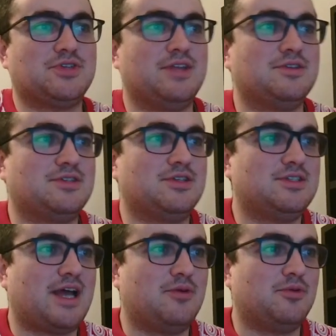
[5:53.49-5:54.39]
instant
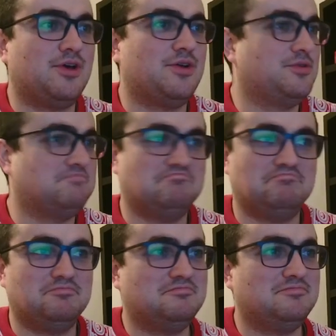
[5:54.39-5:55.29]
download.
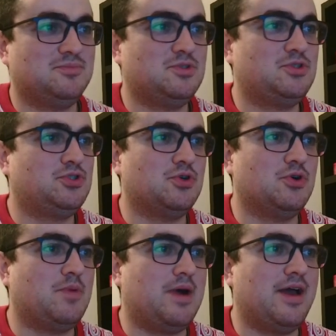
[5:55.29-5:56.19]
Sure,
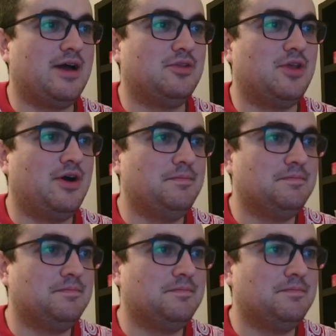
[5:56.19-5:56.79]
why the hell not?